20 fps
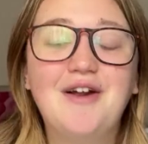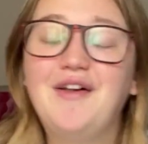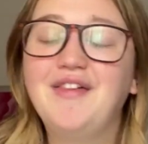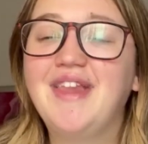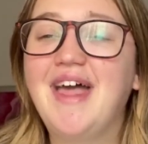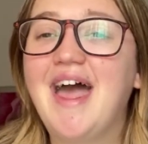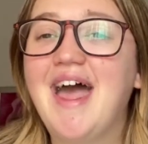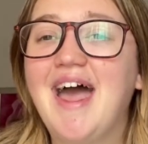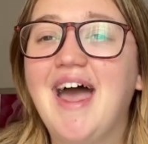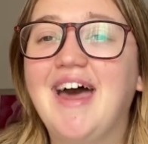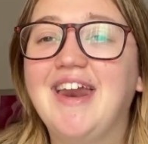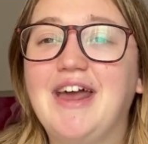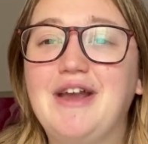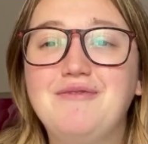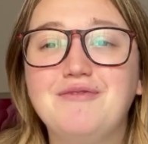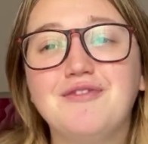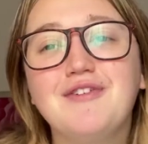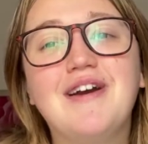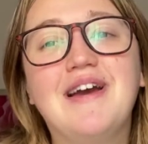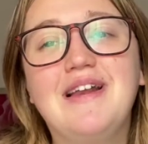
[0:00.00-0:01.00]
on there, and
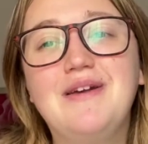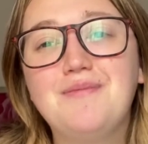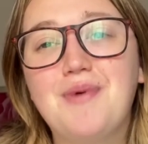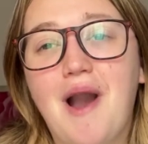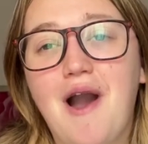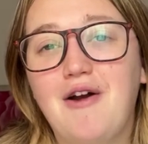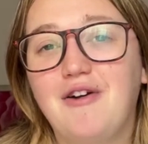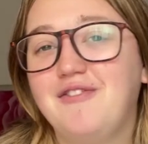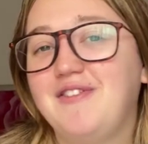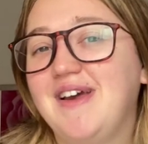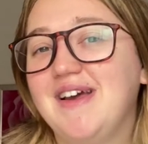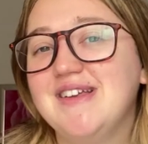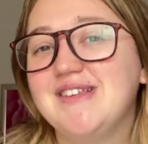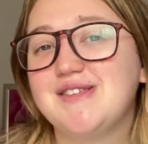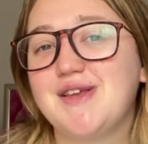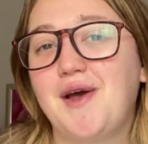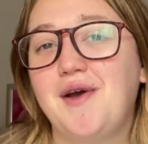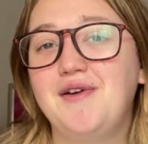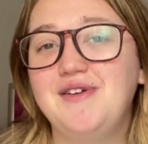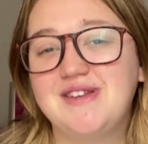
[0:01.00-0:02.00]
I'm really proud of it,
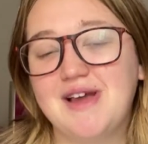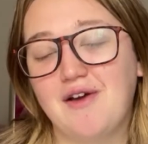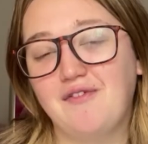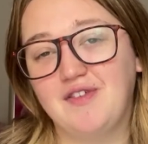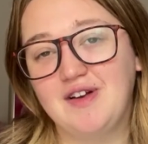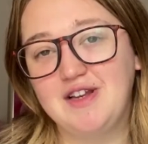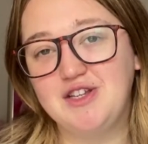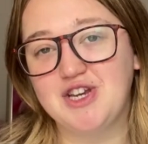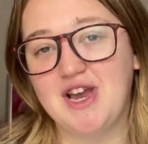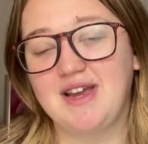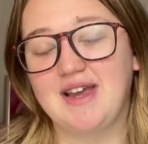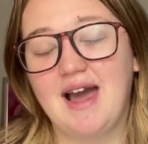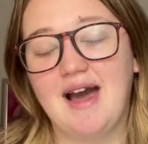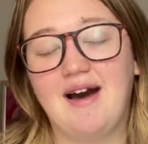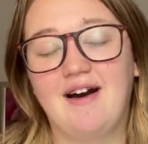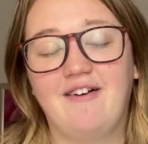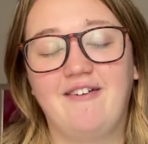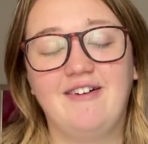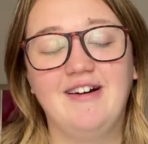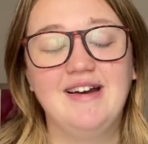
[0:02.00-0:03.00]
so definitely check it
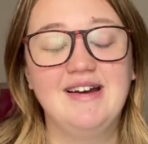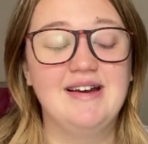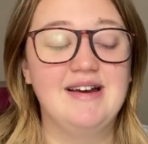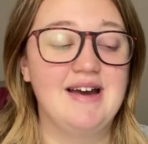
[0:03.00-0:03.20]
out.